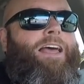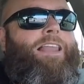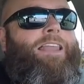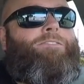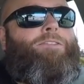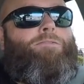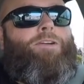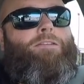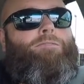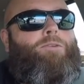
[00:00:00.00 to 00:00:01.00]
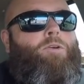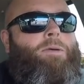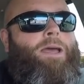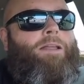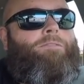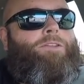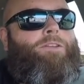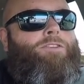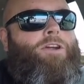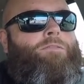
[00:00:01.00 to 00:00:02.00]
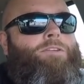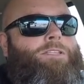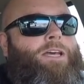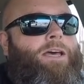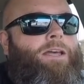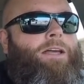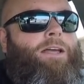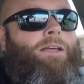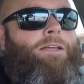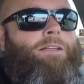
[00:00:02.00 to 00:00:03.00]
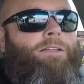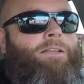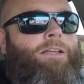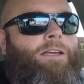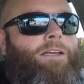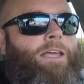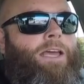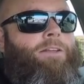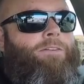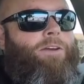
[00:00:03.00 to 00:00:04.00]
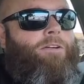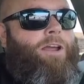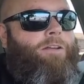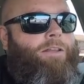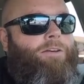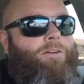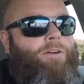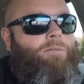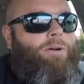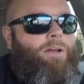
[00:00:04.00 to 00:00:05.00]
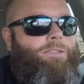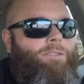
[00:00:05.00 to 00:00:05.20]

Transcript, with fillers: I left the freaking floor mat to the driver's side, uh, laying on the ground at the car wash.